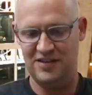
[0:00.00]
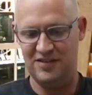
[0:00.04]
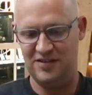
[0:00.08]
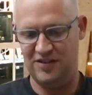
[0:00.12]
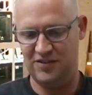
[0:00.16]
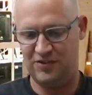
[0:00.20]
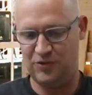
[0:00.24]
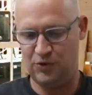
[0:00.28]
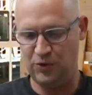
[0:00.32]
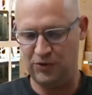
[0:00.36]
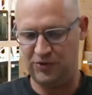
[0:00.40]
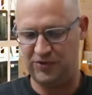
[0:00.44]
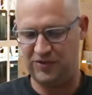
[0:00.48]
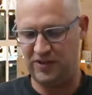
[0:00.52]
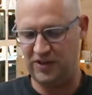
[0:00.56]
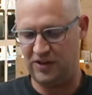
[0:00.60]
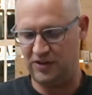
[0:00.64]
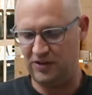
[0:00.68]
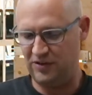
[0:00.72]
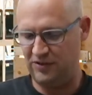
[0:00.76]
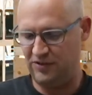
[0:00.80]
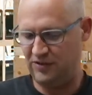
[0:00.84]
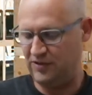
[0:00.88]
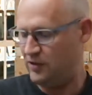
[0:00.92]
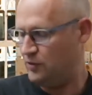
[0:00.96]
cool
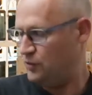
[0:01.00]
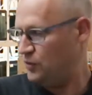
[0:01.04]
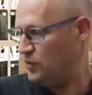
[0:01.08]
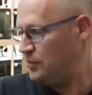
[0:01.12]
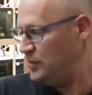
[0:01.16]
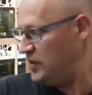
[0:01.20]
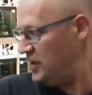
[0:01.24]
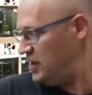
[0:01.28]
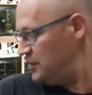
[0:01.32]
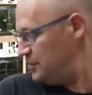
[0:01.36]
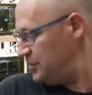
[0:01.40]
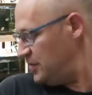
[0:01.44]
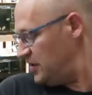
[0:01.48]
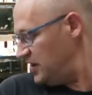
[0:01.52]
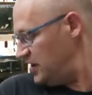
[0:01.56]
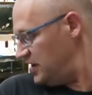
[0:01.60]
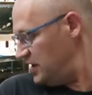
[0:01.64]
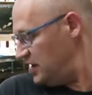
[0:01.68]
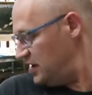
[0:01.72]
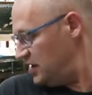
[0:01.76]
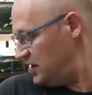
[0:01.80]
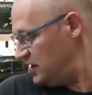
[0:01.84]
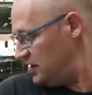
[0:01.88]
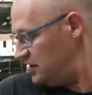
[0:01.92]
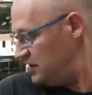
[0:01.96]
stickers that were made
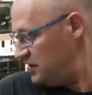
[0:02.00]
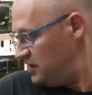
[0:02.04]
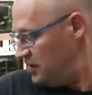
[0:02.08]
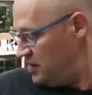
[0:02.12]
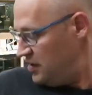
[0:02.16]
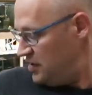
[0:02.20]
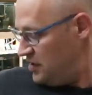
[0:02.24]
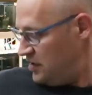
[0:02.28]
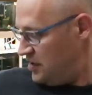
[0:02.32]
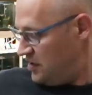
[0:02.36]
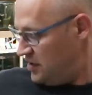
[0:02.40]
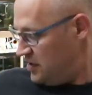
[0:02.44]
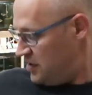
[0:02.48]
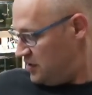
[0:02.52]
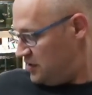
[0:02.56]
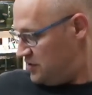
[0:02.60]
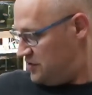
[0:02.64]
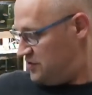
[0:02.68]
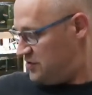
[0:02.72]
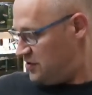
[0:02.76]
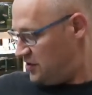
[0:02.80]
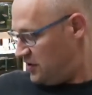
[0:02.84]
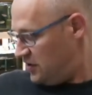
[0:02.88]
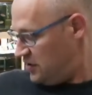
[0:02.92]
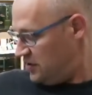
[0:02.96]
by
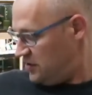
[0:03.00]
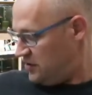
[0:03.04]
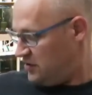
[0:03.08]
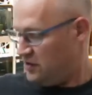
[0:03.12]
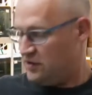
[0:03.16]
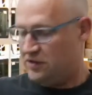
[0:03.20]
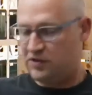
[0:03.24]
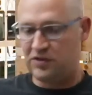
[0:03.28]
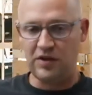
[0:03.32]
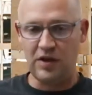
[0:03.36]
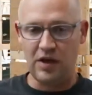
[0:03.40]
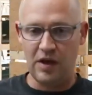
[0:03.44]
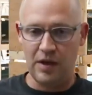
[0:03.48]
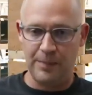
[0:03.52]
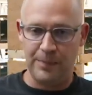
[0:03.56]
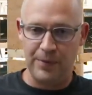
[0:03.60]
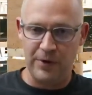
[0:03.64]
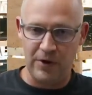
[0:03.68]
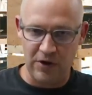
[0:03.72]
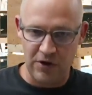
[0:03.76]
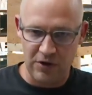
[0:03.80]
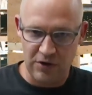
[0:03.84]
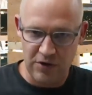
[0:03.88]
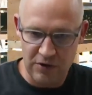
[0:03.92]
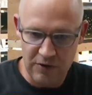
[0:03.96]
Johnny's
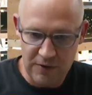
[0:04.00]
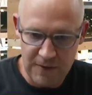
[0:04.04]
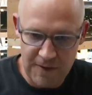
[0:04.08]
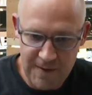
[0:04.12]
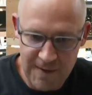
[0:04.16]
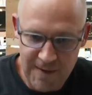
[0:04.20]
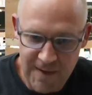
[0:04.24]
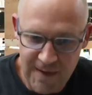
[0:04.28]
partner.